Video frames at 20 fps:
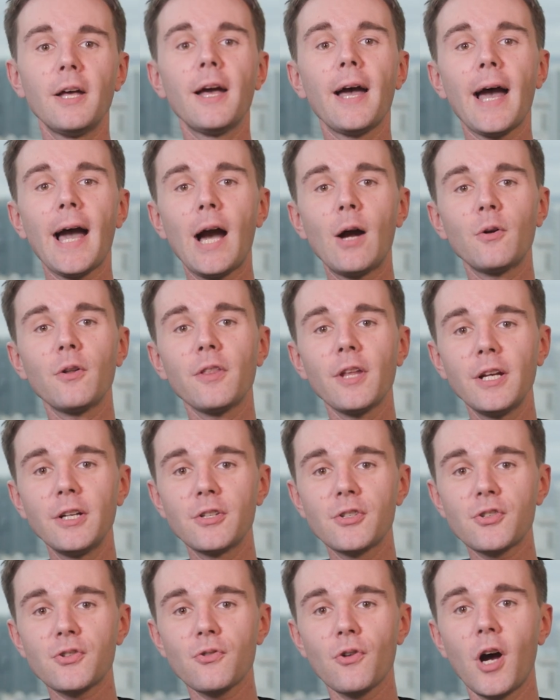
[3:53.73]
How do they
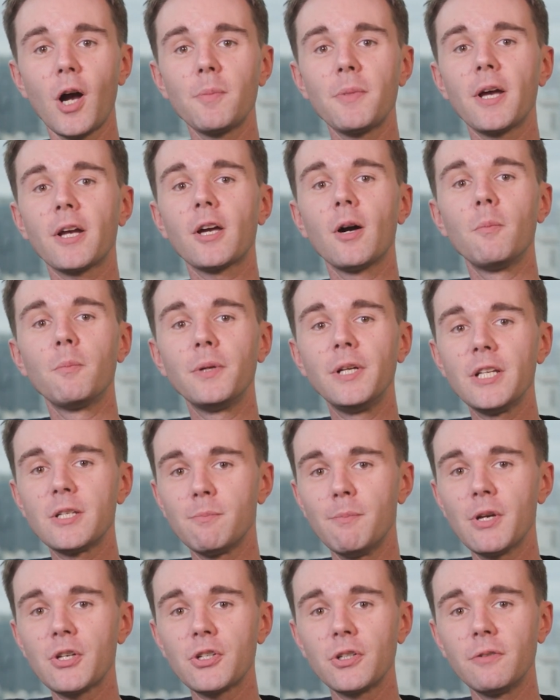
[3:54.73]
describe their company's
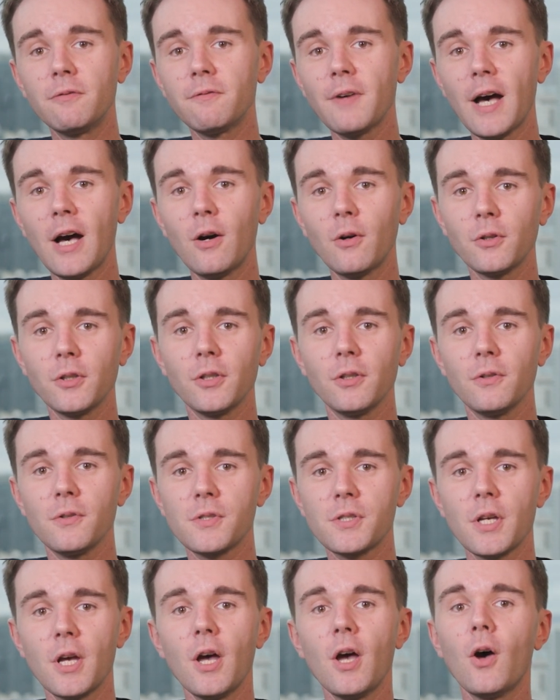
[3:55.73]
mission and
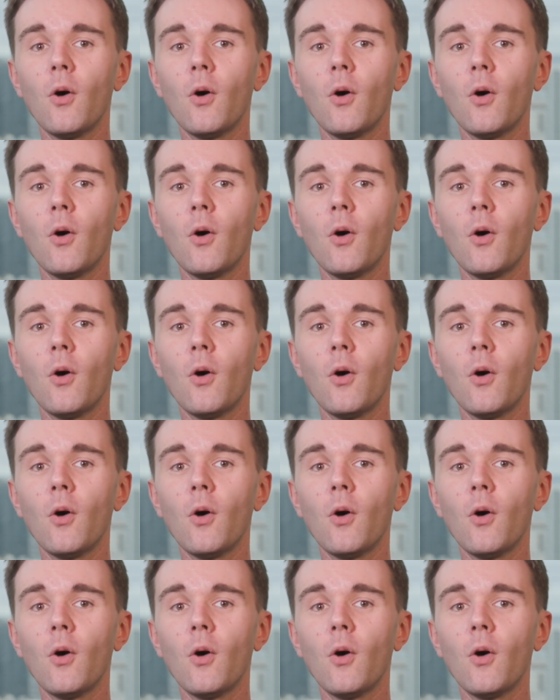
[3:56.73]
values?